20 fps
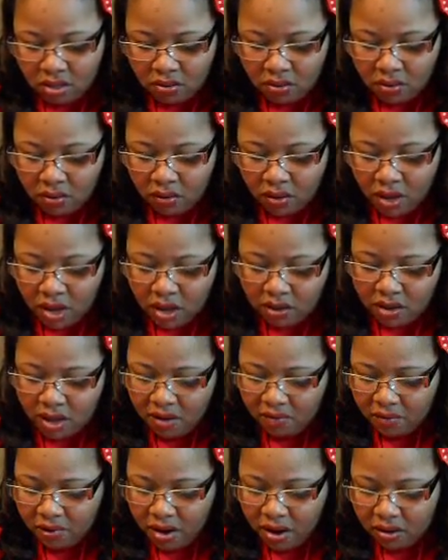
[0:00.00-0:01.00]
Okay, I
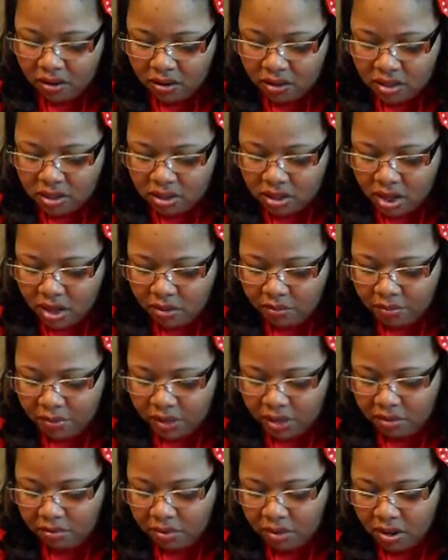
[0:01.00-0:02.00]
never heard of this
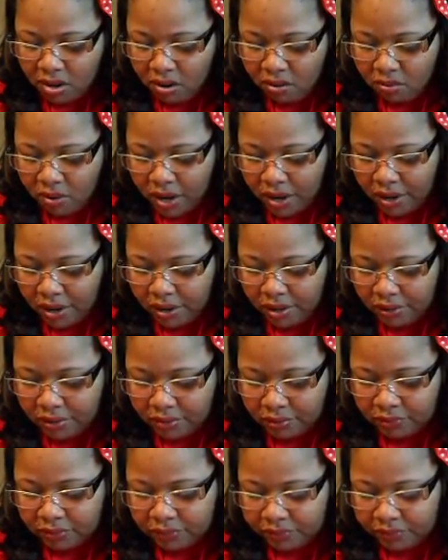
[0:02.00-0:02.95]
company, but all right now.